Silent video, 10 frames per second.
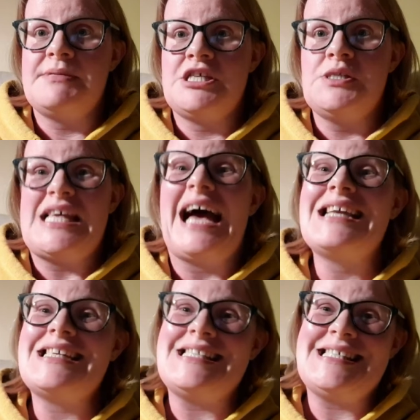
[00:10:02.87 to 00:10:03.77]
episodes,
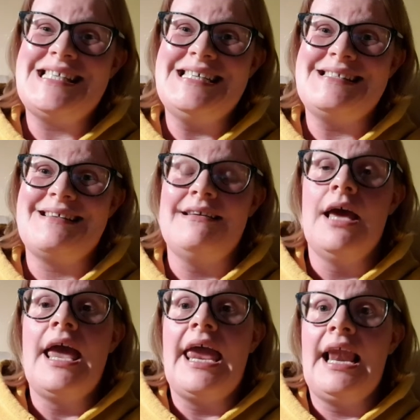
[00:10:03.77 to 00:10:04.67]
and in season
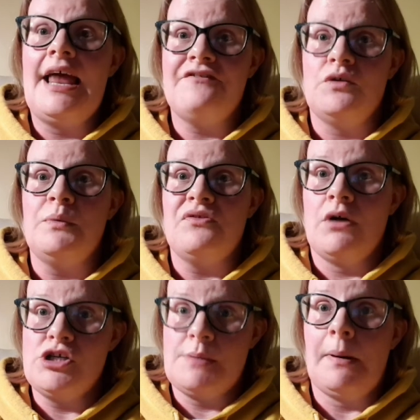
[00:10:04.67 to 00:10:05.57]
11 with
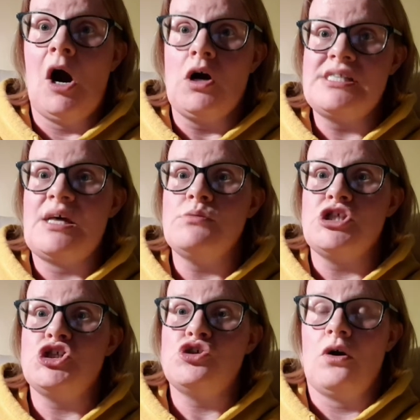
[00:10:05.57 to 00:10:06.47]
Rosa Parks, that was
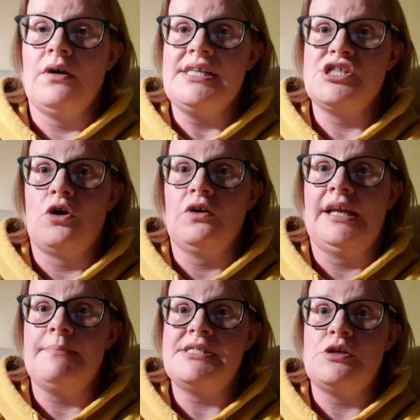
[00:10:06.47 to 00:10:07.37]
a strong
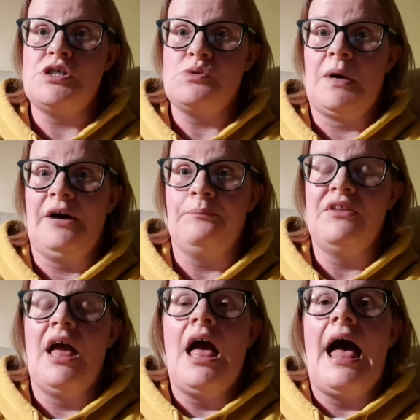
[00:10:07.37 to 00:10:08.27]
historical episode as well.
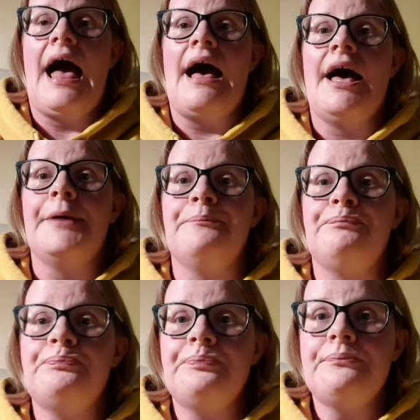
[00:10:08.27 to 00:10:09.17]

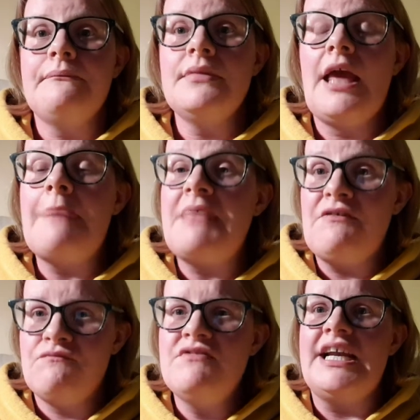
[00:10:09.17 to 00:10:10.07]

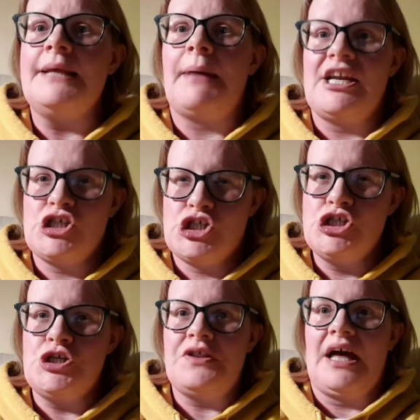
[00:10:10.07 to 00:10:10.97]
They've really managed
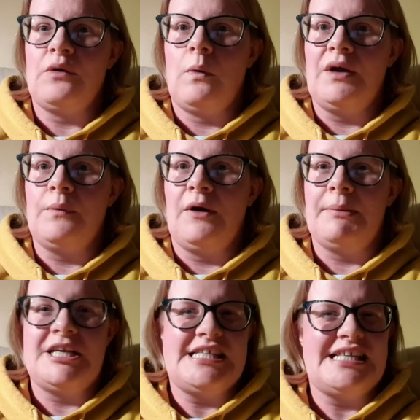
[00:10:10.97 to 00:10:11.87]
to do that quite well,
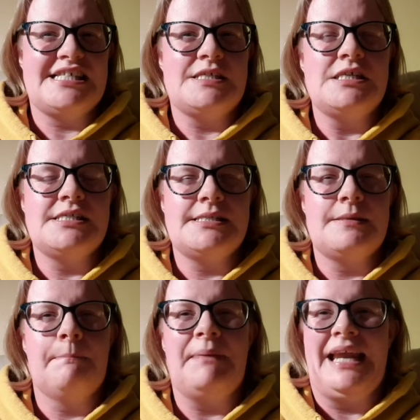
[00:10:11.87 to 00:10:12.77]
because that's
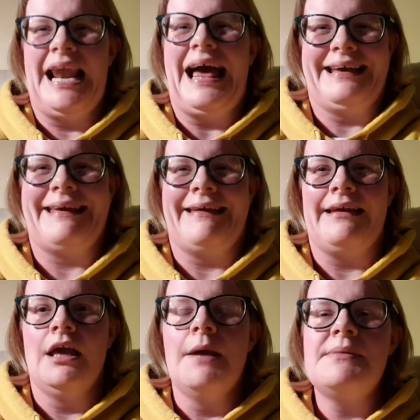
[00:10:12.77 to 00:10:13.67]
been
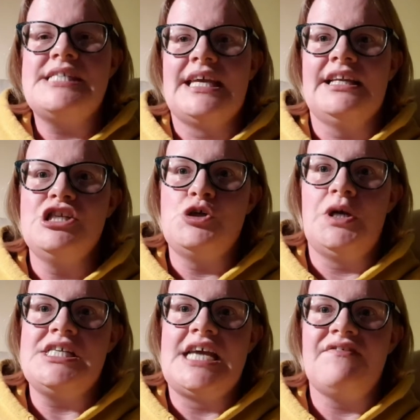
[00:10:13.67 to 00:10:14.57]
lacking, particularly
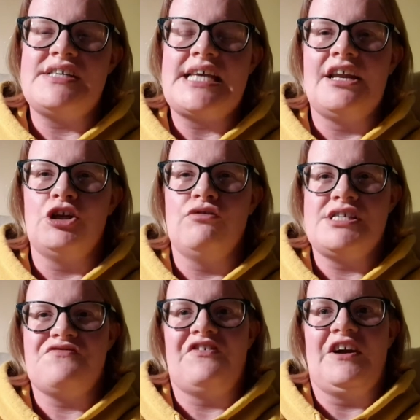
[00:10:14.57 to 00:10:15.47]
during David Tennant,
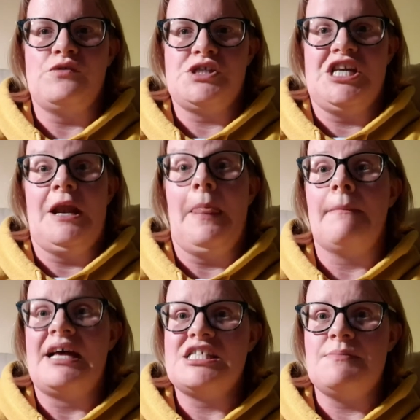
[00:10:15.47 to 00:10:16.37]
Christopher Eccleston and the
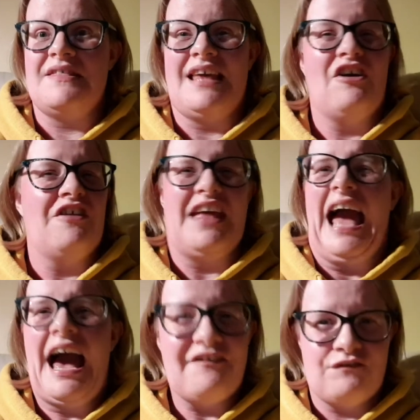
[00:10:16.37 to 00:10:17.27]
Matt Smith era. They
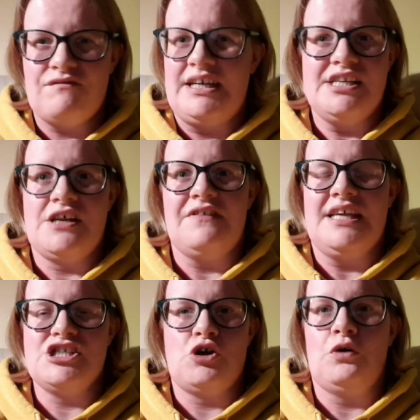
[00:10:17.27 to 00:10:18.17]
haven't really done the
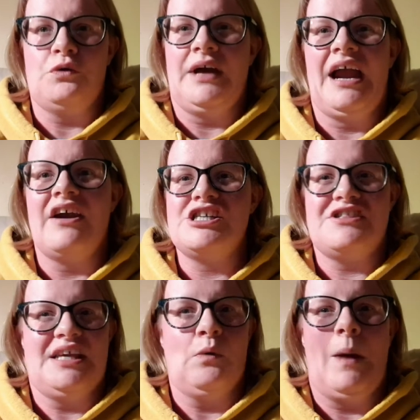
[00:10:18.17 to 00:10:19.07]
historical character
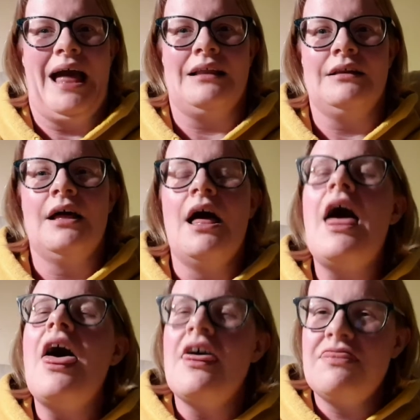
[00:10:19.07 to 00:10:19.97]
thing well.
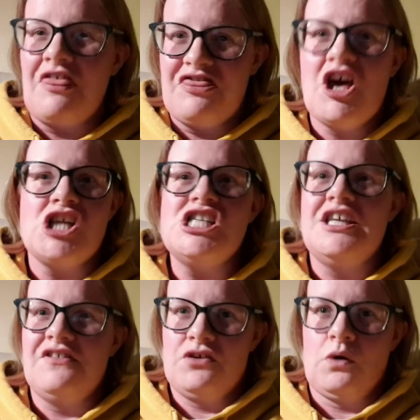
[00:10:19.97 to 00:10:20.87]
The
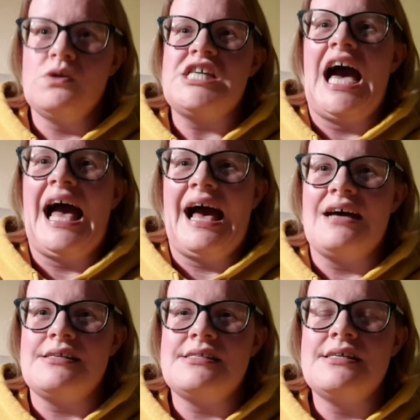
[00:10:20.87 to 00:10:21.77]
13th Doctor
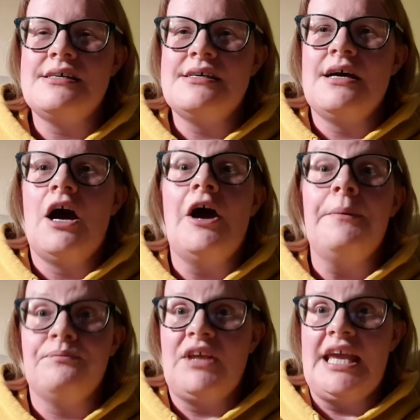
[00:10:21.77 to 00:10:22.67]
has.
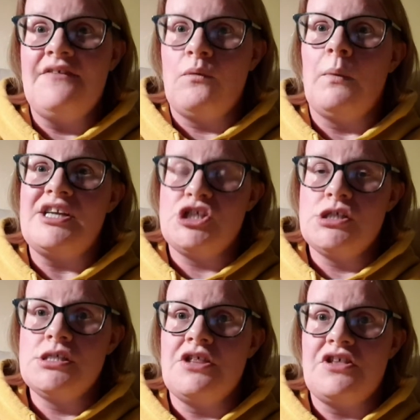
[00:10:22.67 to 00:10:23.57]
Even
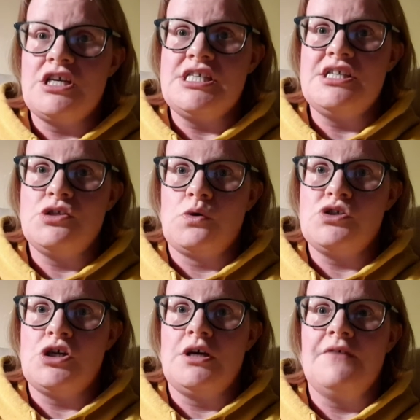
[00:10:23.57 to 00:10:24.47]
when the 13th
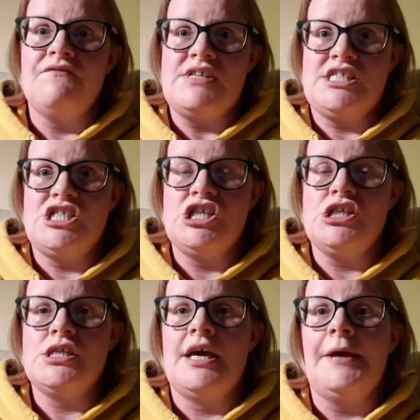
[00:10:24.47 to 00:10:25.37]
Doctor
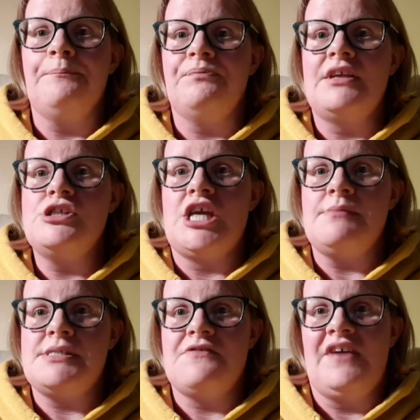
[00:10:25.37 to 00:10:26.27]
visited
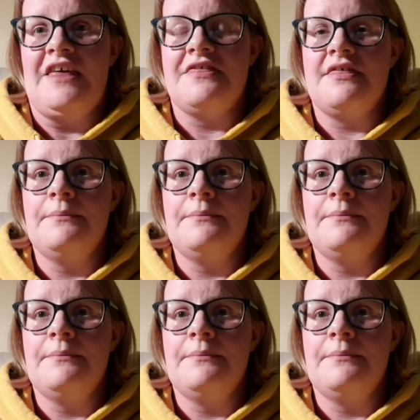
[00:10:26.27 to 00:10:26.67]
James V